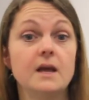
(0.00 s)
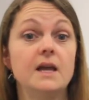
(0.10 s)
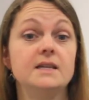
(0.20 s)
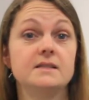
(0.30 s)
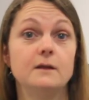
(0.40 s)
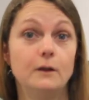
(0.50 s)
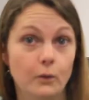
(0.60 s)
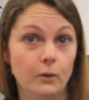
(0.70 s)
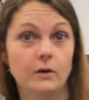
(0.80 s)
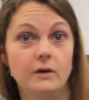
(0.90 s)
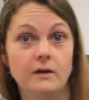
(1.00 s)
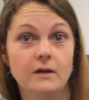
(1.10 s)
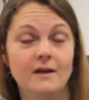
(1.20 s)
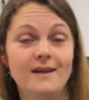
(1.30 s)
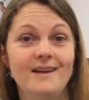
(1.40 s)
is the law,
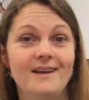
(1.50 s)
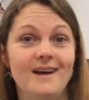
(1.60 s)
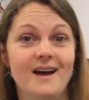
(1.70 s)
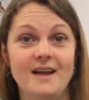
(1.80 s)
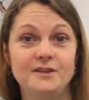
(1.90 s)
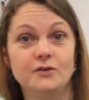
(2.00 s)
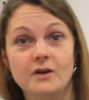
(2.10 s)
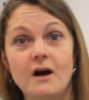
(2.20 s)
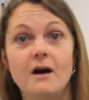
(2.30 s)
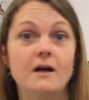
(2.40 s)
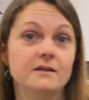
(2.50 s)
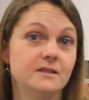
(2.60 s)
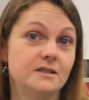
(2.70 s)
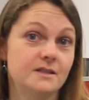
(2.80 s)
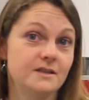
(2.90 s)
and you can't
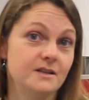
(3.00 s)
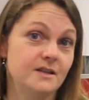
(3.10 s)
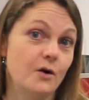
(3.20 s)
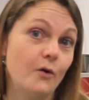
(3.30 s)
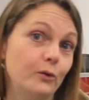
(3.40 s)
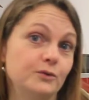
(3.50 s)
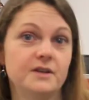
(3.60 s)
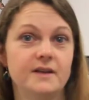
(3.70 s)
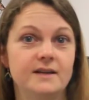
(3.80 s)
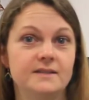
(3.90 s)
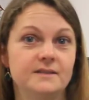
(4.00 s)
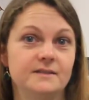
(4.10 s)
alter that.